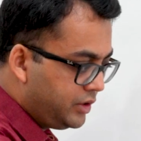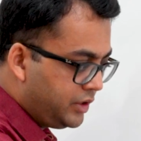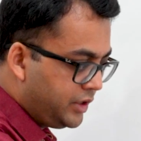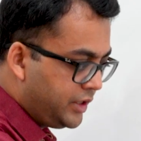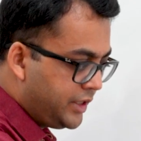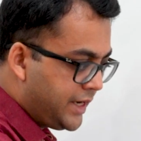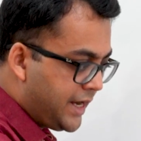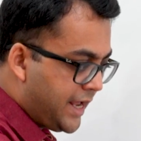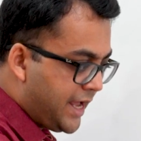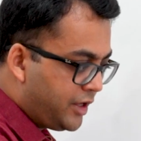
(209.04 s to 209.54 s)

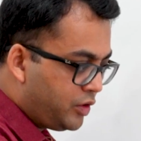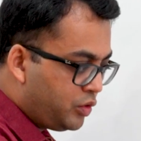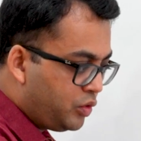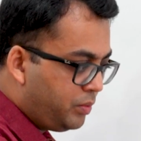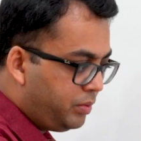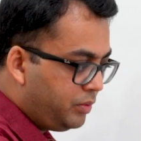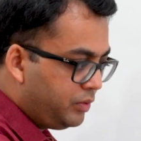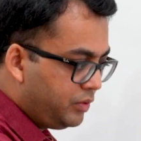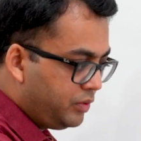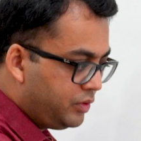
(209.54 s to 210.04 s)

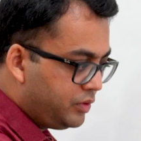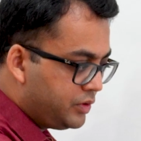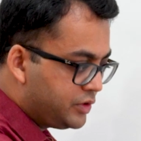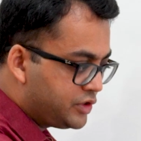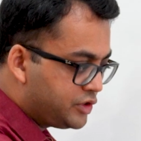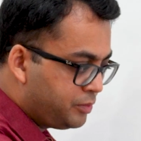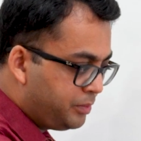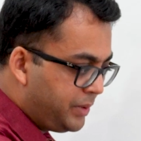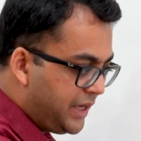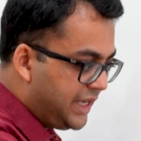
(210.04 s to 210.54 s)
narrow
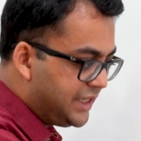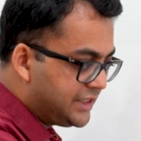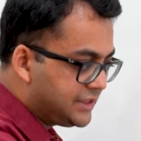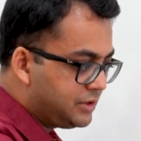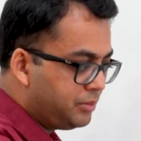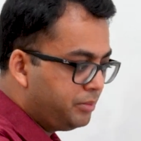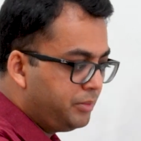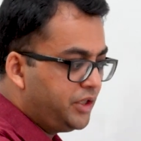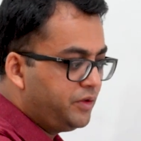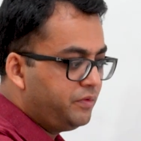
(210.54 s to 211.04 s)
space
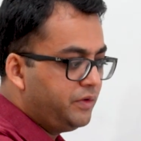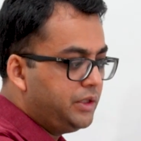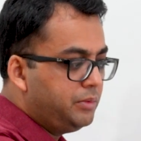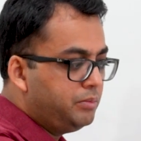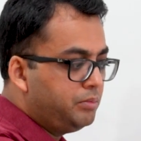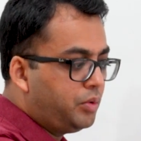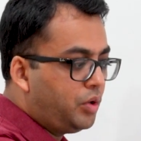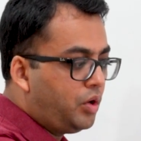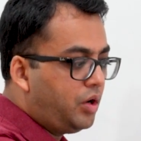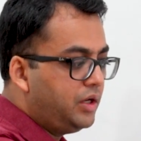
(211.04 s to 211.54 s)

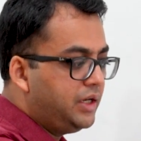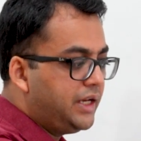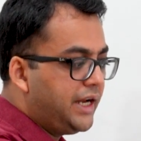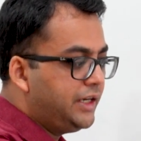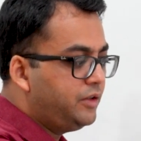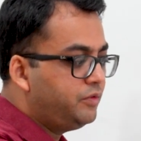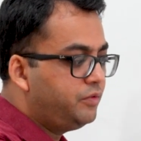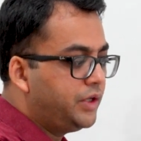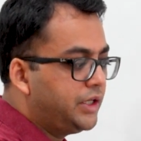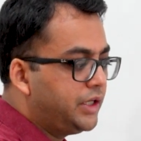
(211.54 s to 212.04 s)
between ball
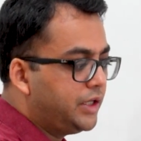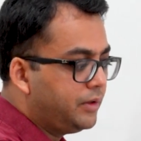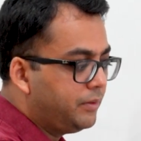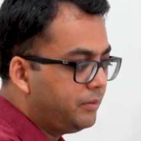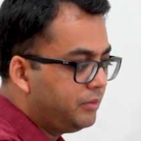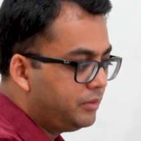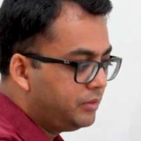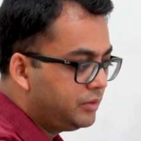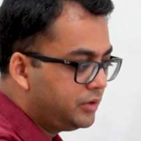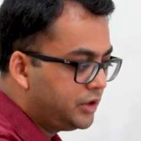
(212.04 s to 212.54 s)
and funnel.
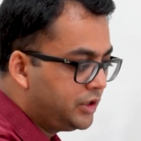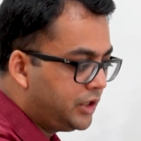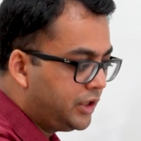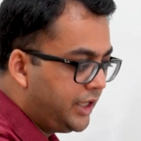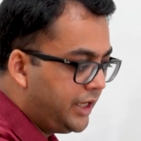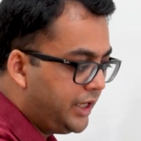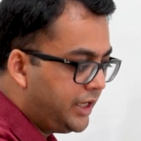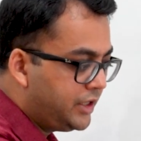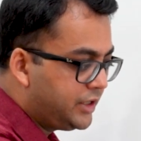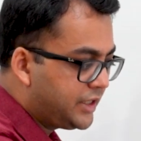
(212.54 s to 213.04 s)
The
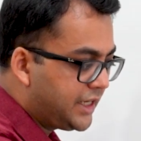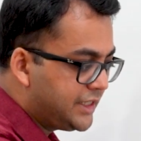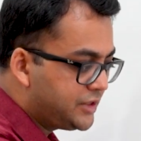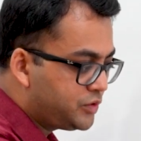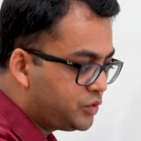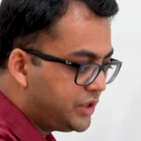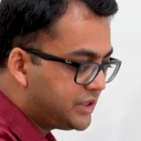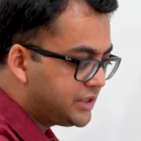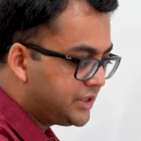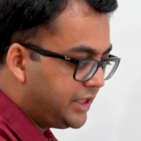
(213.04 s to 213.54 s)
air tries
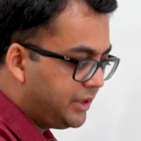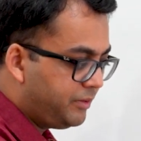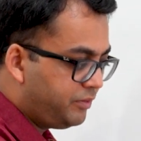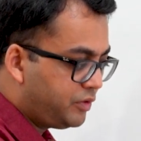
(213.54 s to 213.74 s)
to escape